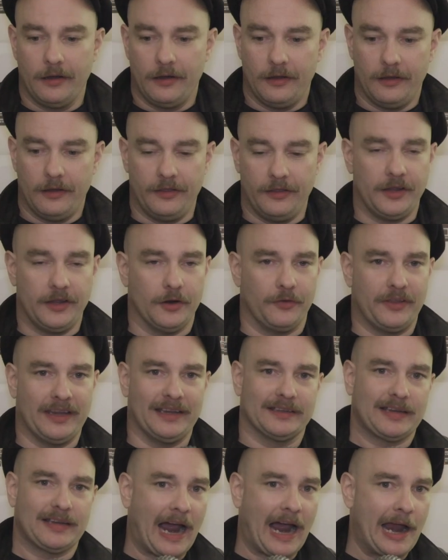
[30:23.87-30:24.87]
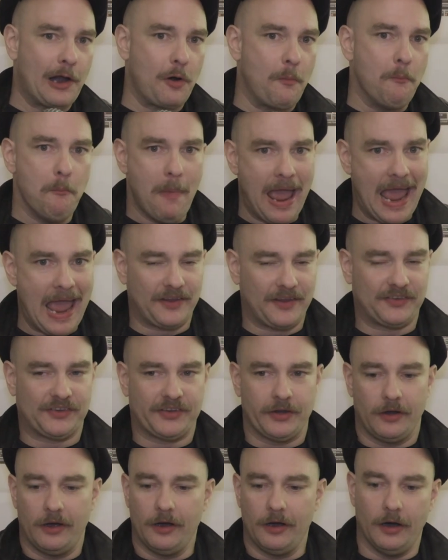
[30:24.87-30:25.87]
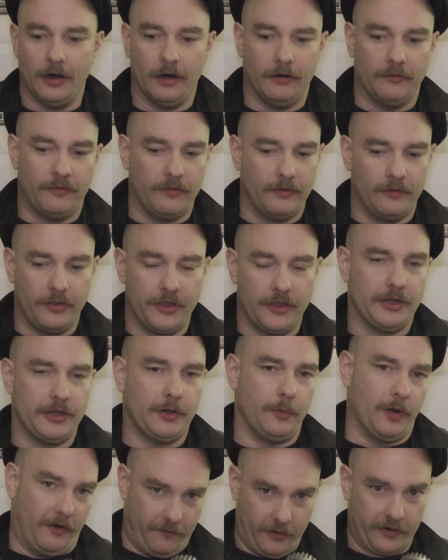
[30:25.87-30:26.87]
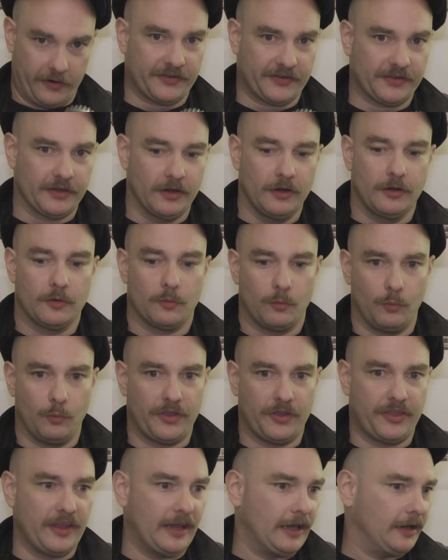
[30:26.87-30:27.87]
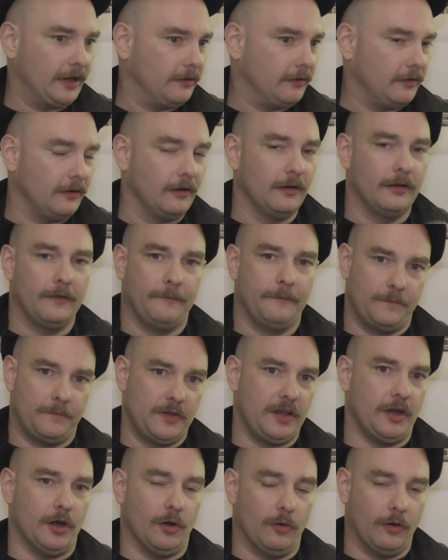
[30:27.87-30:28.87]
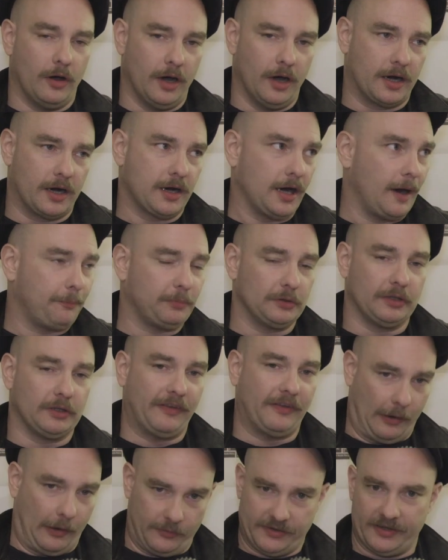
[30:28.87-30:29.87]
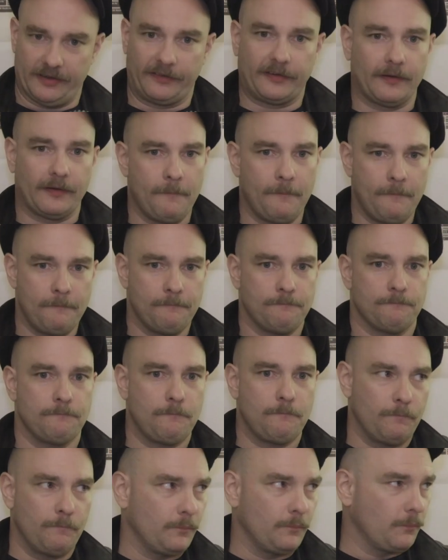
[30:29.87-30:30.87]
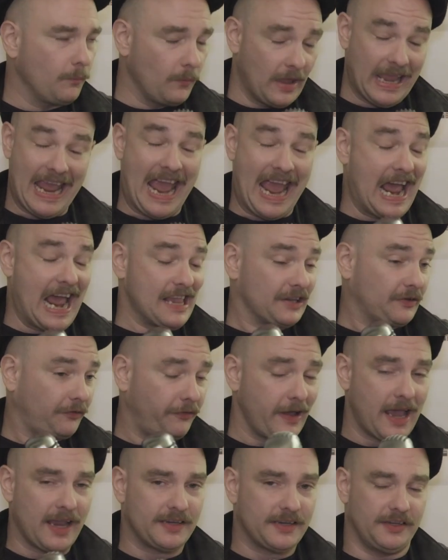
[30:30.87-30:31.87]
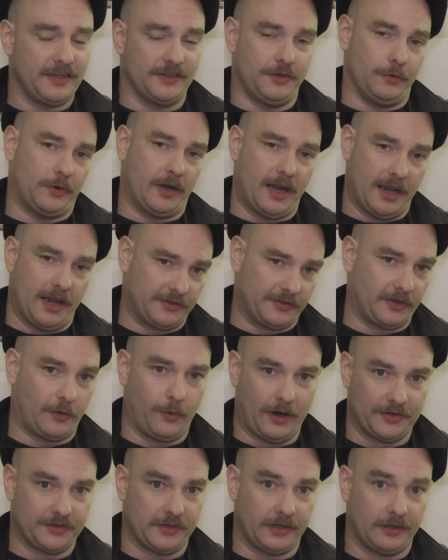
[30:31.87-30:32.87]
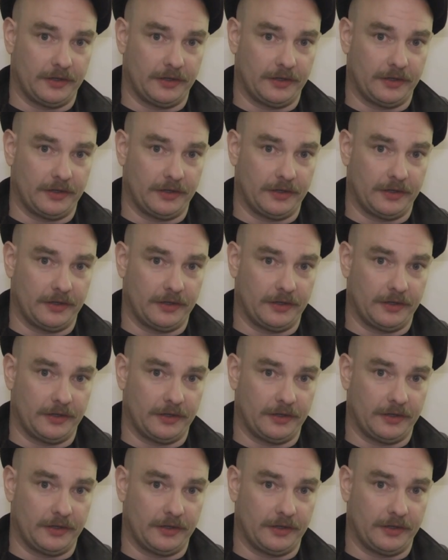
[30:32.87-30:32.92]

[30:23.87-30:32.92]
you know the entire mass of the universe within you know a couple of ounces as fast as you can ask the question.